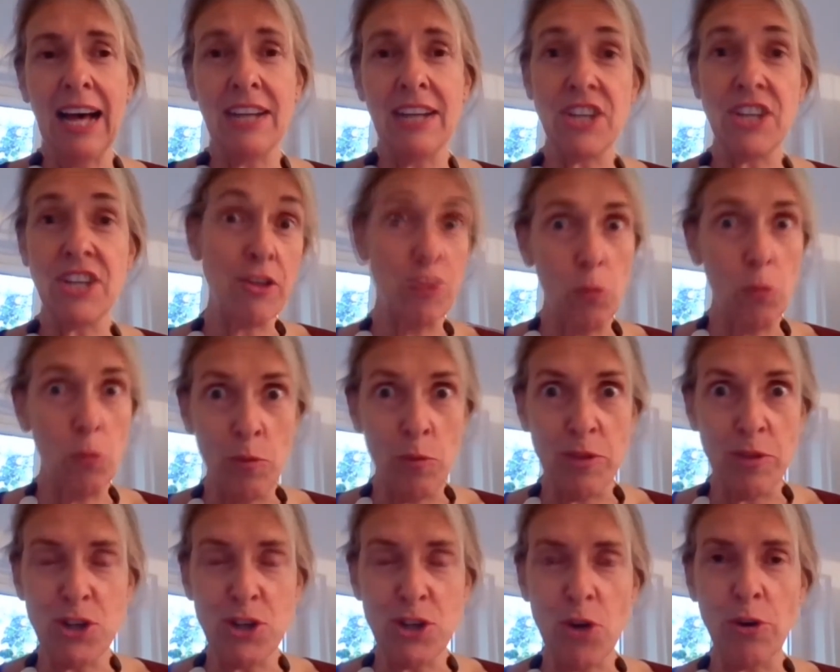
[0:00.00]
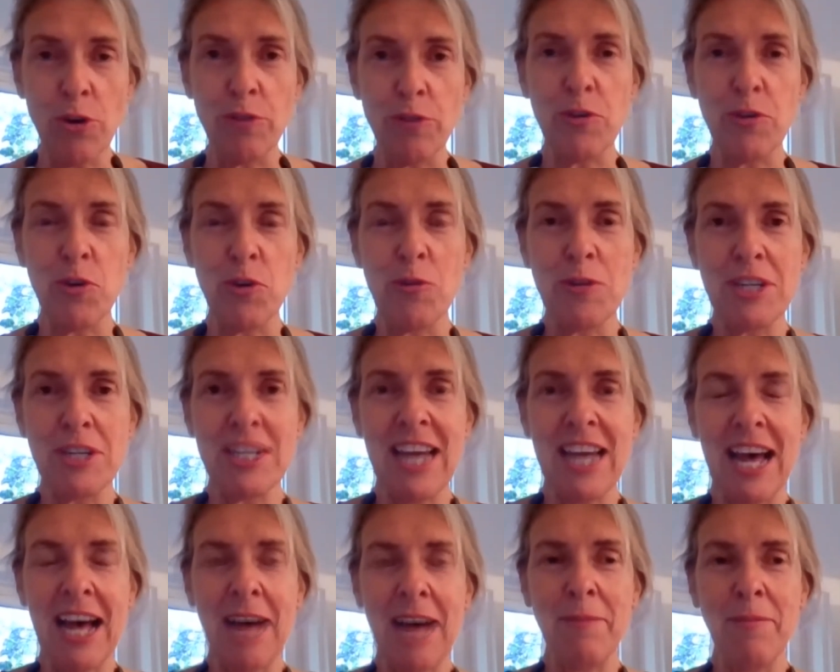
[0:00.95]
Take the walk with the dog, of course,
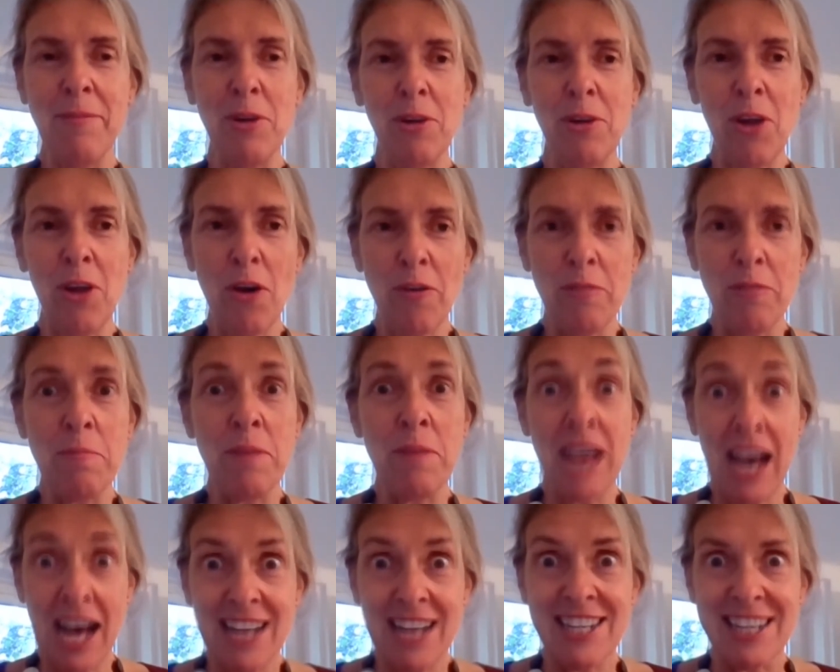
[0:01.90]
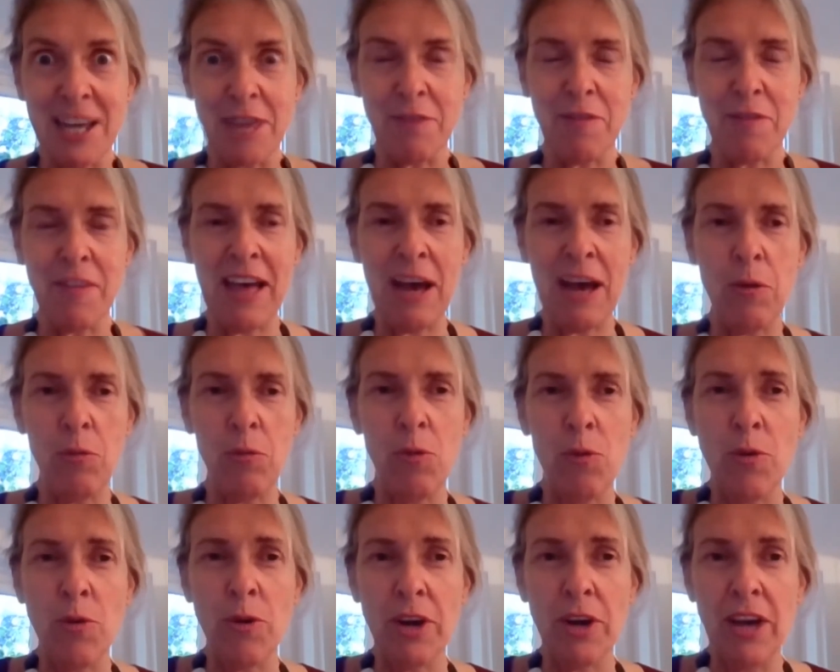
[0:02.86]
who'll often be asking for that
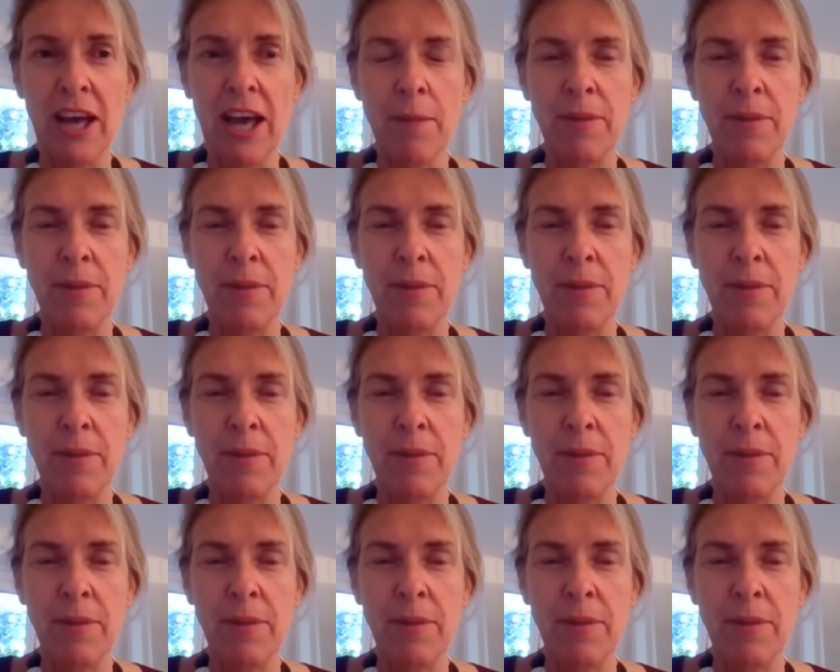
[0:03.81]
walk.